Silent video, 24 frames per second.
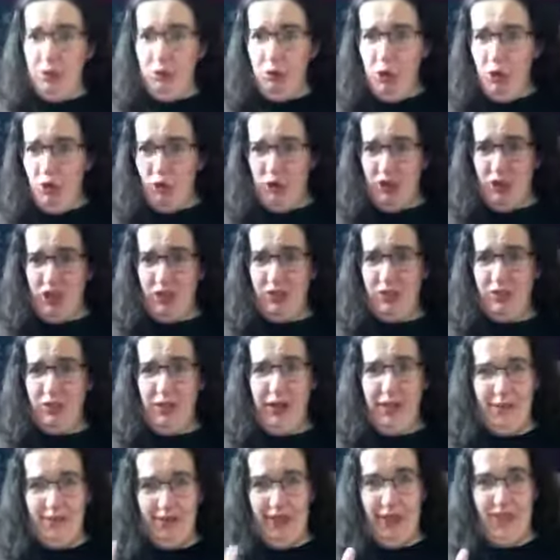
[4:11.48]
whoosh
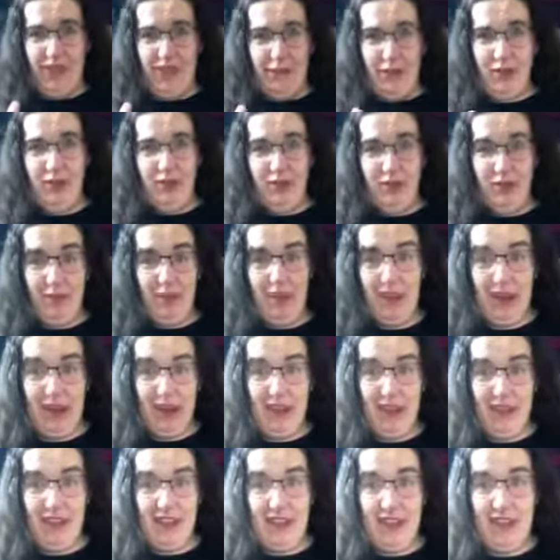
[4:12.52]
every time he did something like
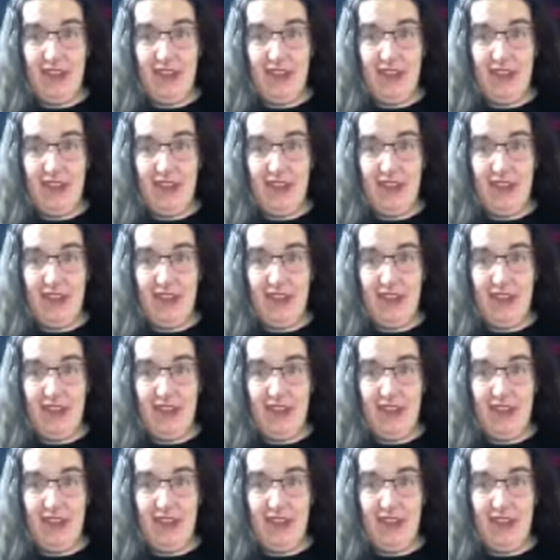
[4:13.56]
that.